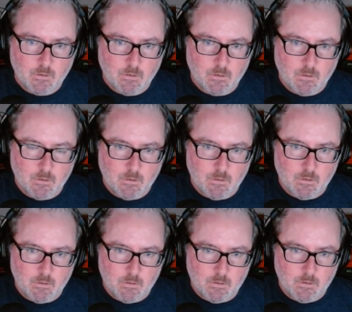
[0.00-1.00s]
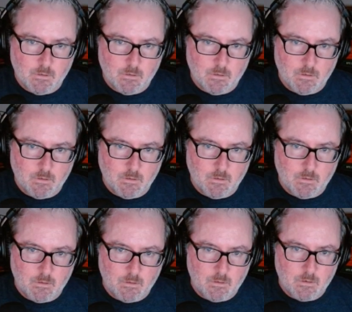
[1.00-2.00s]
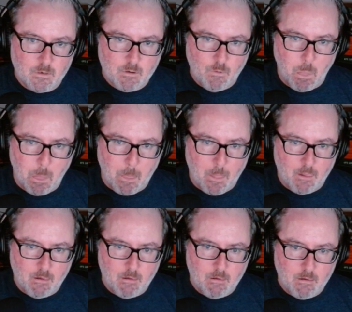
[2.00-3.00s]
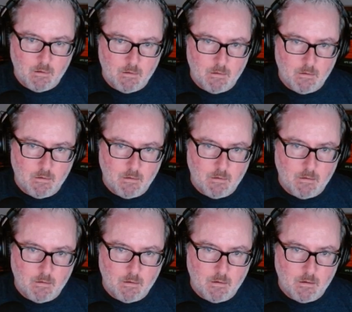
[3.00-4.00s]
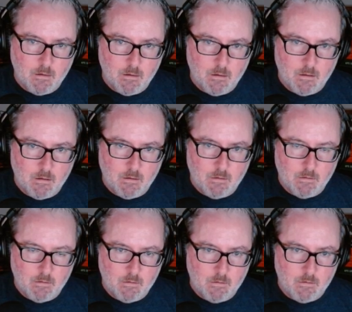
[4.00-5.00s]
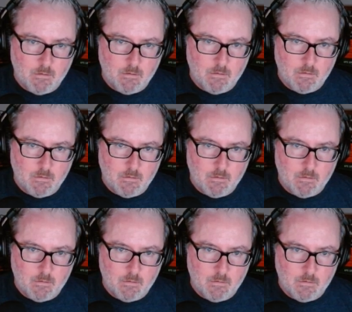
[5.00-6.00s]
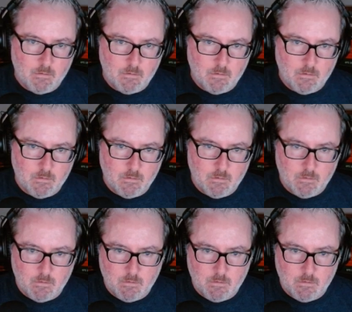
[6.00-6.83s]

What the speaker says: No one is speaking in this clip.